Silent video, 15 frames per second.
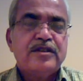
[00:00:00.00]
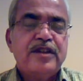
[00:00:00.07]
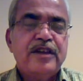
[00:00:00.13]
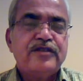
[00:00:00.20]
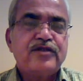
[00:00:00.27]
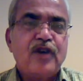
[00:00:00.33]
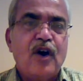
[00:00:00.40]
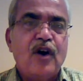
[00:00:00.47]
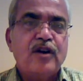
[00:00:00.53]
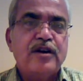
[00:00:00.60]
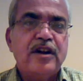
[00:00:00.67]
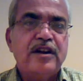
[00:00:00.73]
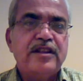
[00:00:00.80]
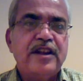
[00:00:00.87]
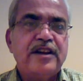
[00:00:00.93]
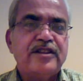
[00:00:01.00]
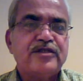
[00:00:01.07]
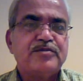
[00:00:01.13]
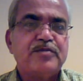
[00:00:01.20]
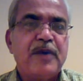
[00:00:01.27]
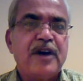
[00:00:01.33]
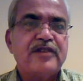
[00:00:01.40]
this order that
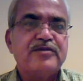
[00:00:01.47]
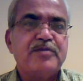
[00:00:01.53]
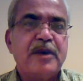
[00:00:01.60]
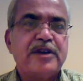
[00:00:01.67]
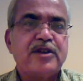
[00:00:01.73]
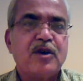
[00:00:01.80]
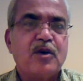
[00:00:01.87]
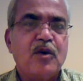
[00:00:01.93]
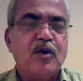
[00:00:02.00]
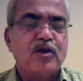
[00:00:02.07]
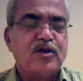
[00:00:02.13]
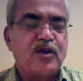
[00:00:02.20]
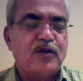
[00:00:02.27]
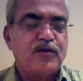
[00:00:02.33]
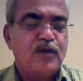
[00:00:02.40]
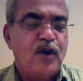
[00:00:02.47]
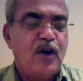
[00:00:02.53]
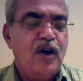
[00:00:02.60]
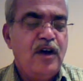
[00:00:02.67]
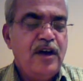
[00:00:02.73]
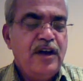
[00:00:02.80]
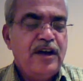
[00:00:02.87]
is passed by the court of
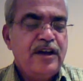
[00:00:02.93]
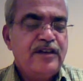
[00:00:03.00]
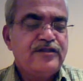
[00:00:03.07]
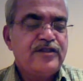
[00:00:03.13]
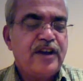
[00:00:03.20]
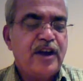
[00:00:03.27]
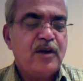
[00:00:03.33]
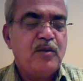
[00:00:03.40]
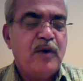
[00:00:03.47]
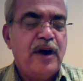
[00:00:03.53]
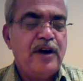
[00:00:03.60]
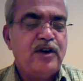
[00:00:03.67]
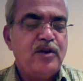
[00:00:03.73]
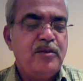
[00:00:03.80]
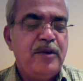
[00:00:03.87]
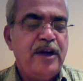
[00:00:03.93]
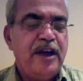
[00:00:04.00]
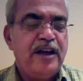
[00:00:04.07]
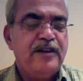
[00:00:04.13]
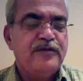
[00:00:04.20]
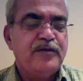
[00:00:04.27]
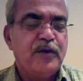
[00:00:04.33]
law is required to be
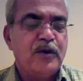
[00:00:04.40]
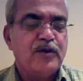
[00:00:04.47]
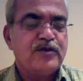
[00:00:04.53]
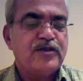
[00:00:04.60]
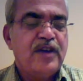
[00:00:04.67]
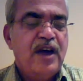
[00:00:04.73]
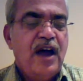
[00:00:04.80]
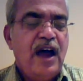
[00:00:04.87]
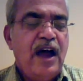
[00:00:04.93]
enforced,